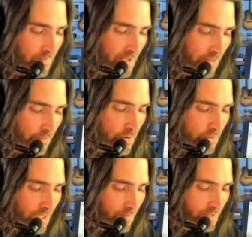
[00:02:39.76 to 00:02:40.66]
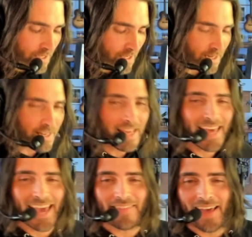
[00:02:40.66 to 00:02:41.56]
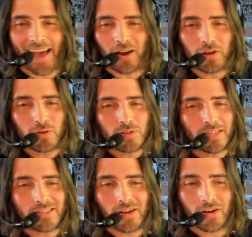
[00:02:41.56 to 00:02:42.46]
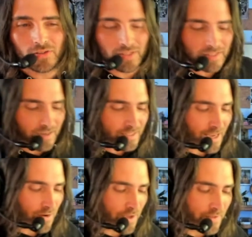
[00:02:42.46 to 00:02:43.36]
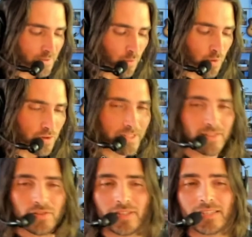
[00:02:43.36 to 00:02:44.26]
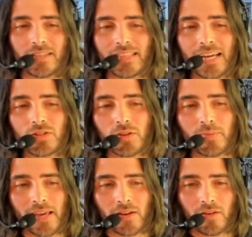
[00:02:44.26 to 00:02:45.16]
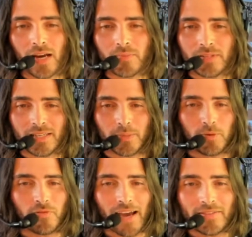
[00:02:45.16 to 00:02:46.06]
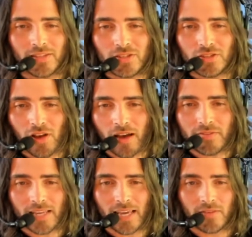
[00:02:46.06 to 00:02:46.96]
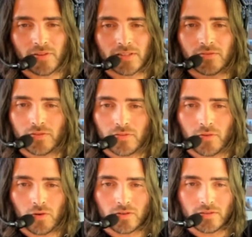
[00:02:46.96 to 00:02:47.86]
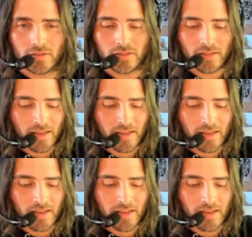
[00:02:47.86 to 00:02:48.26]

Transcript: The verse comes in and that acoustic guitar just ducks out, and this Wurlitzer, this electric piano, comes in to provide this soft canvas for the vocals.